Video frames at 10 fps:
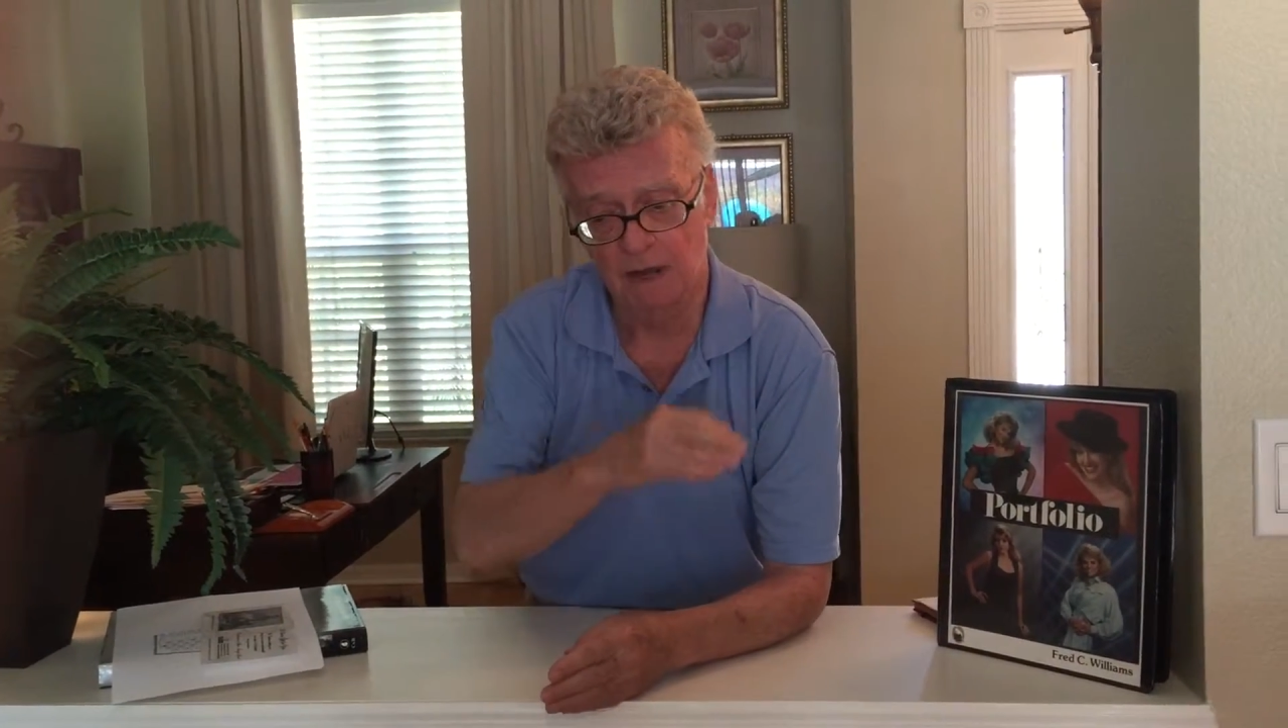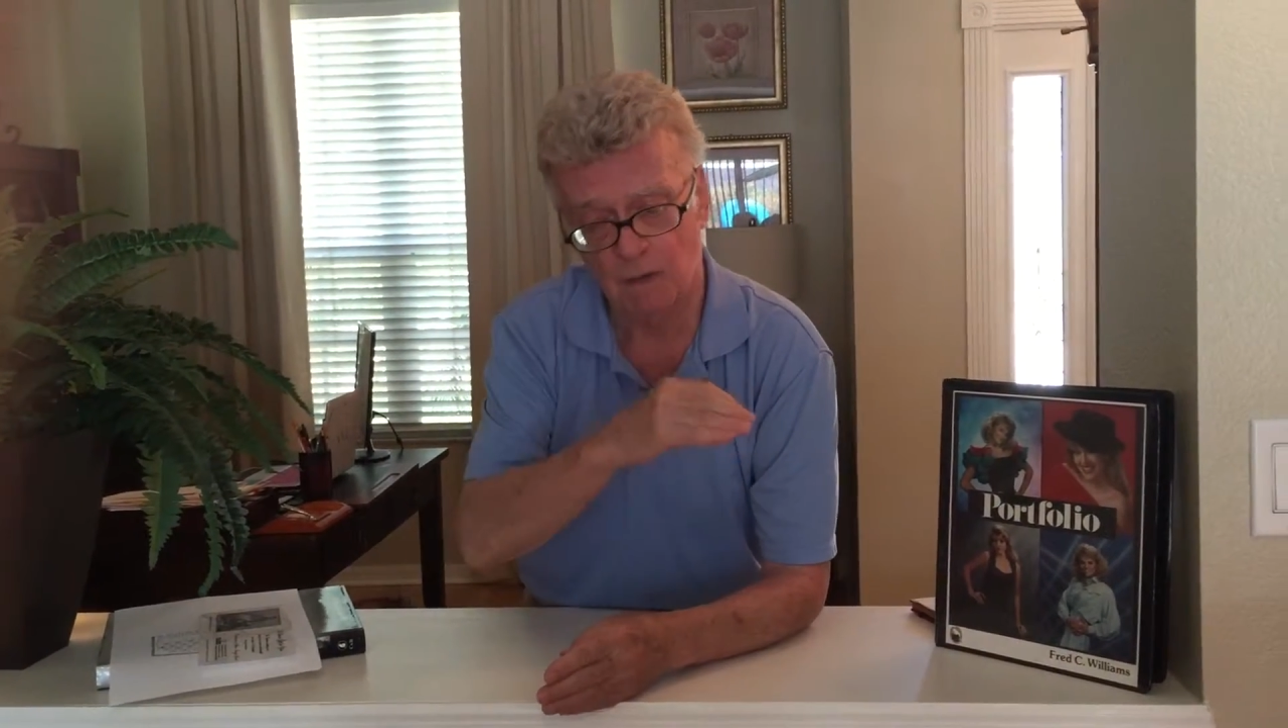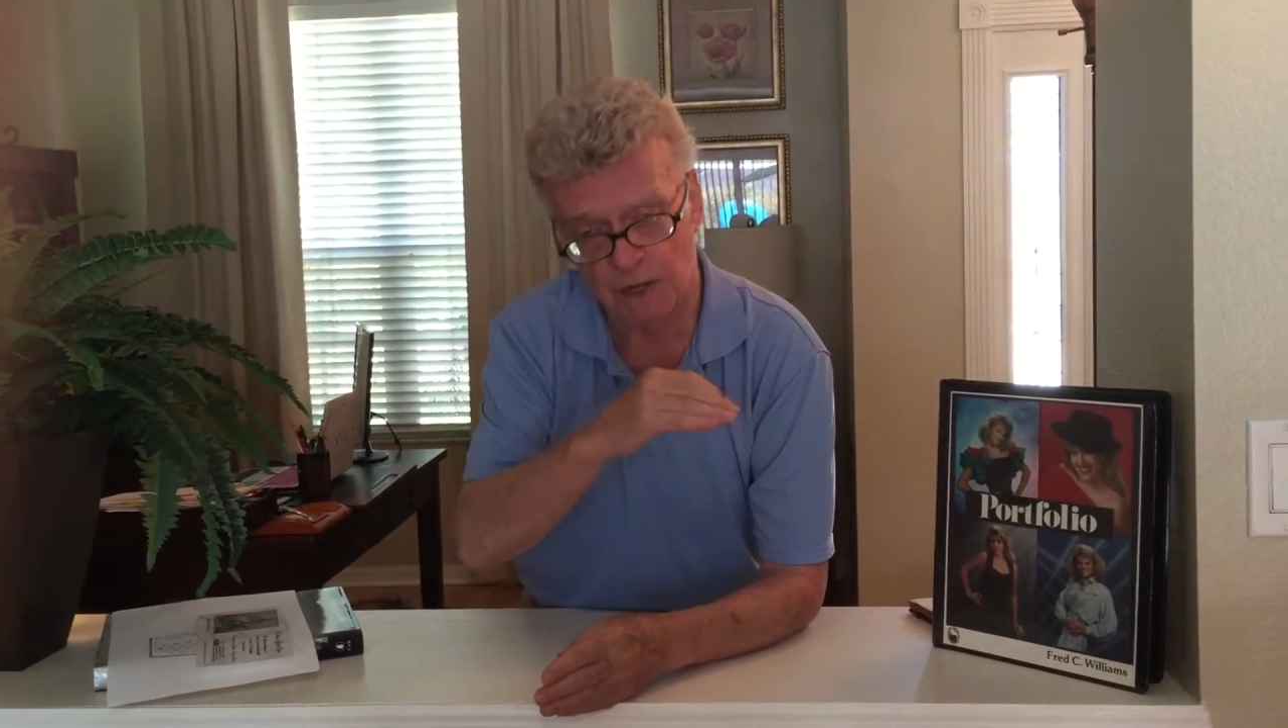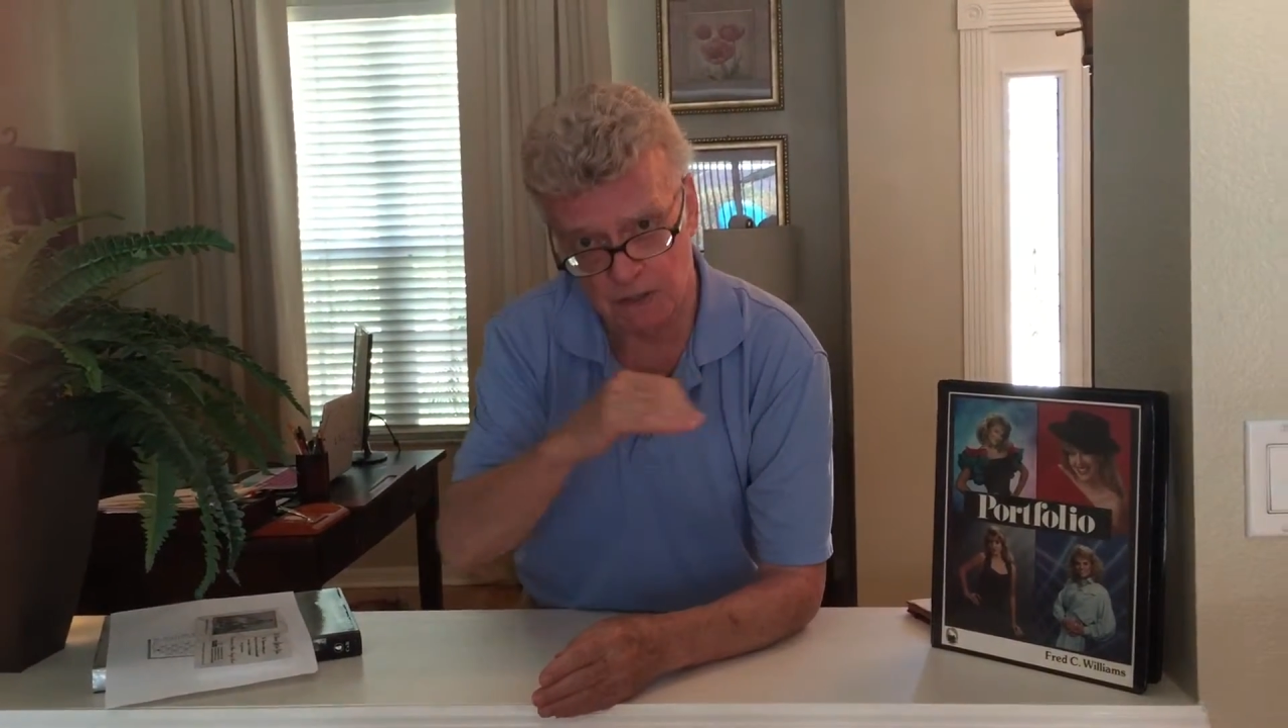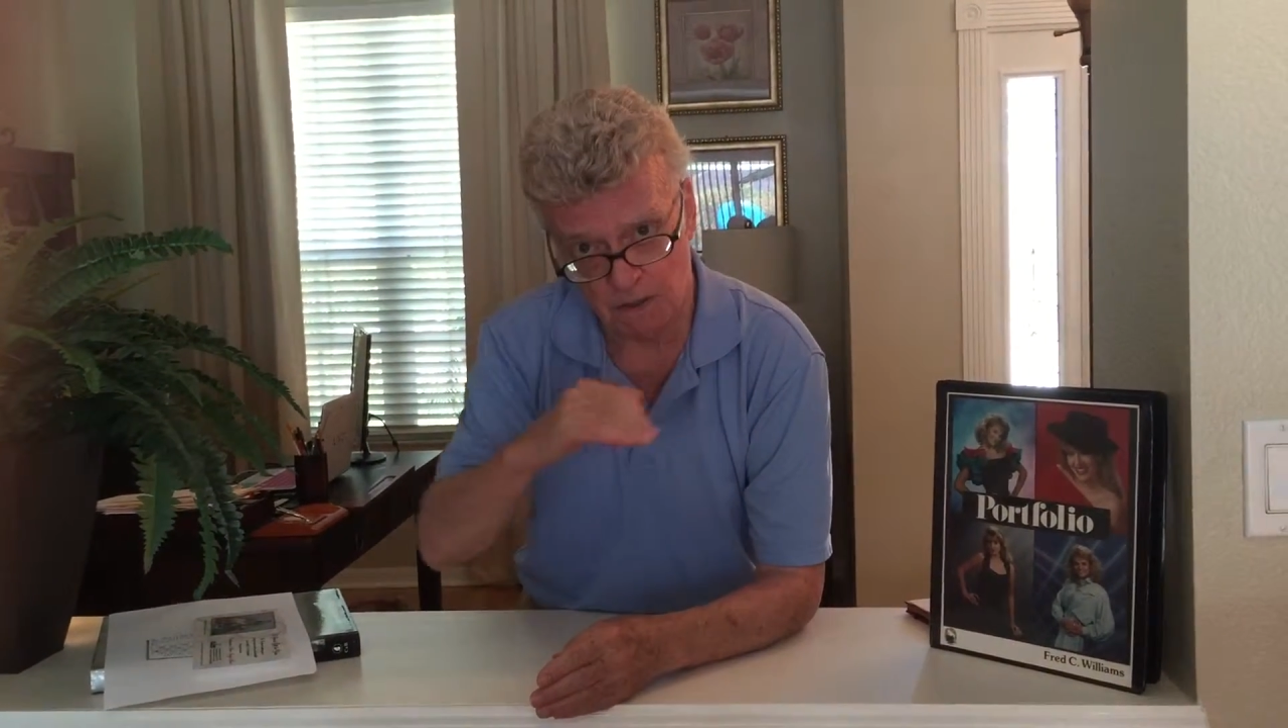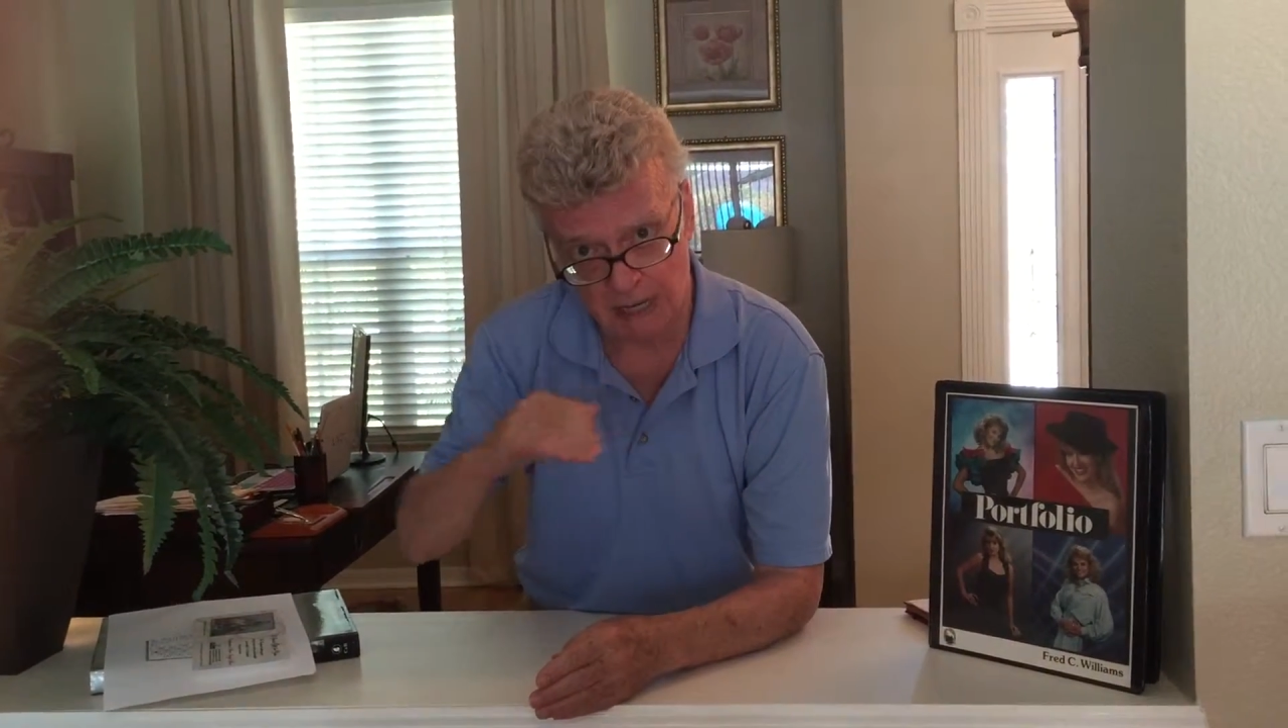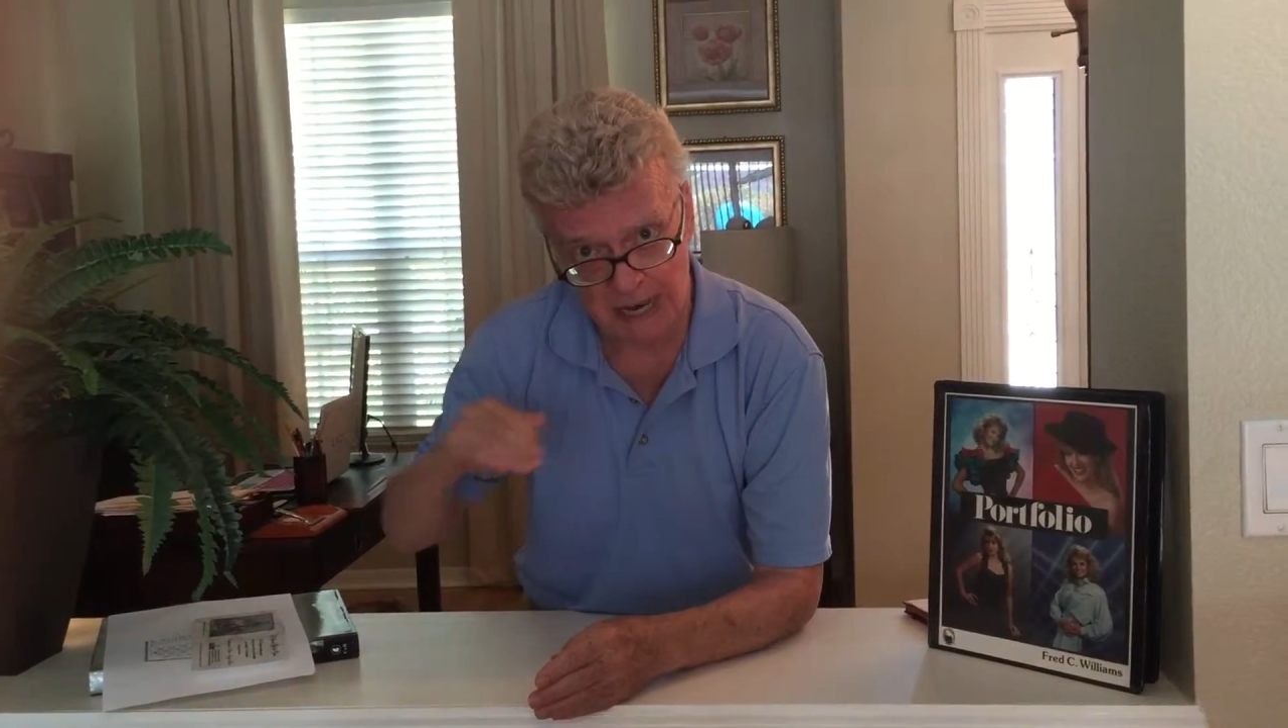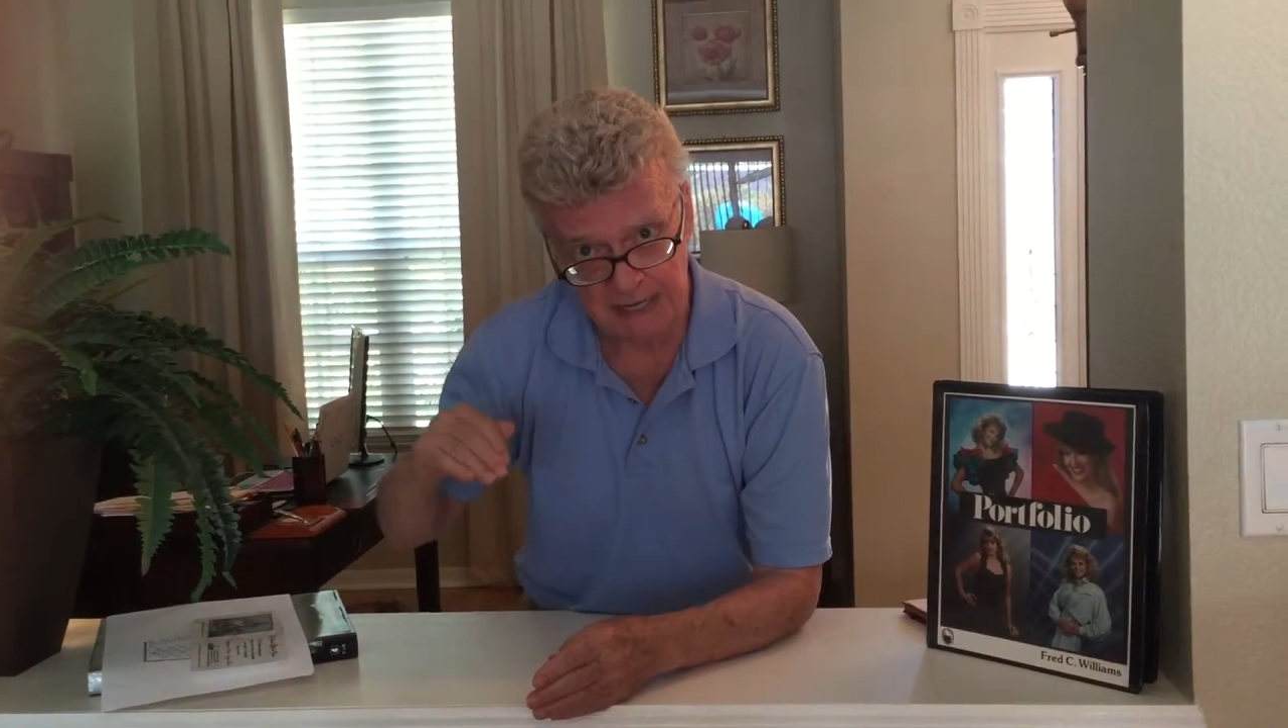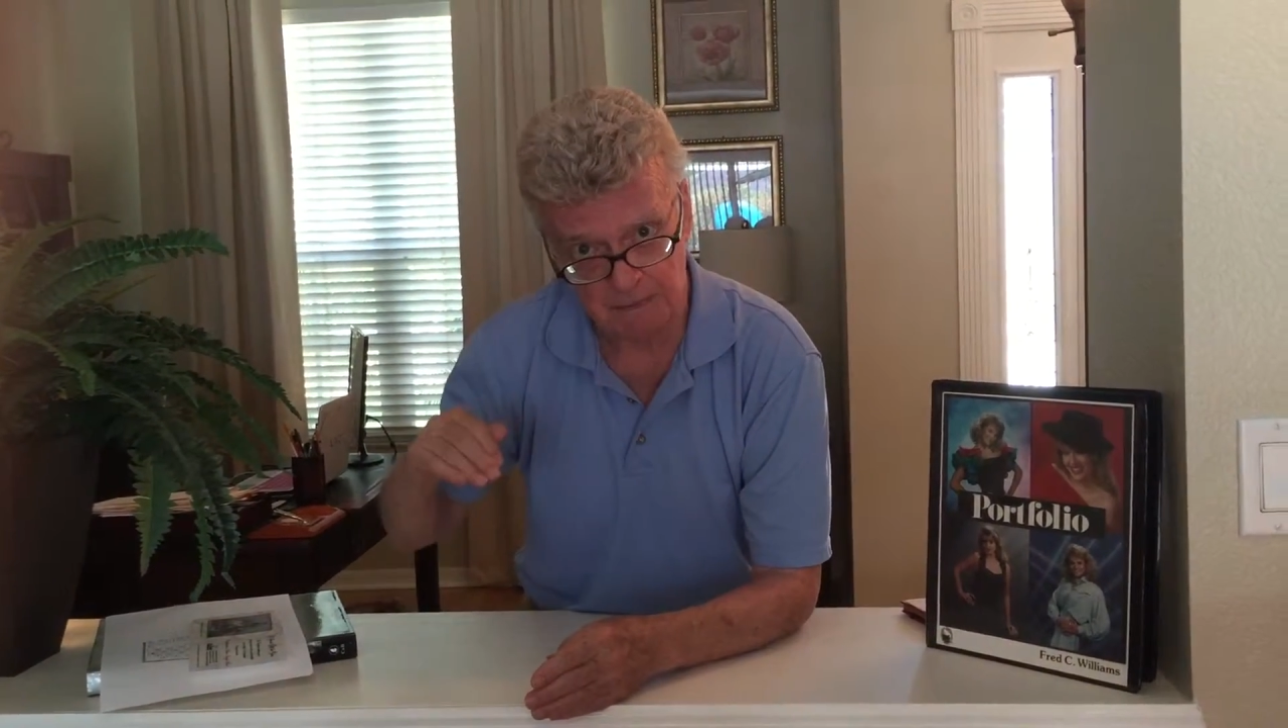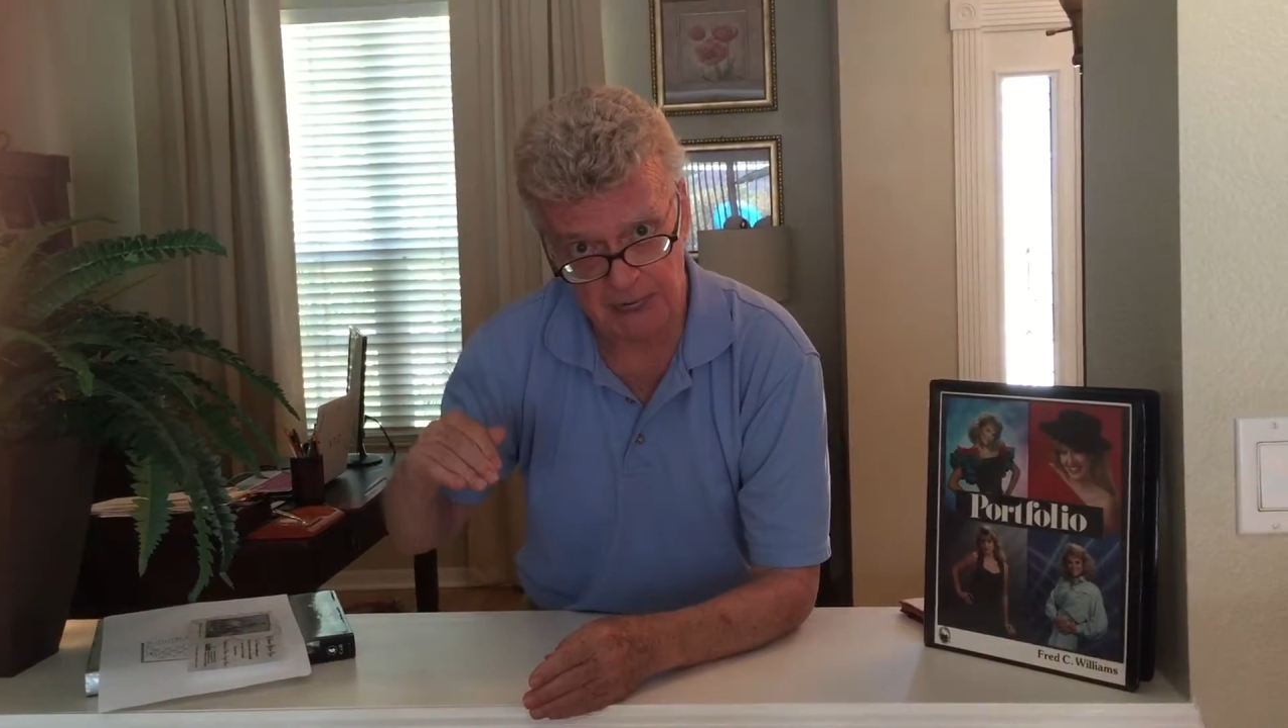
When you line the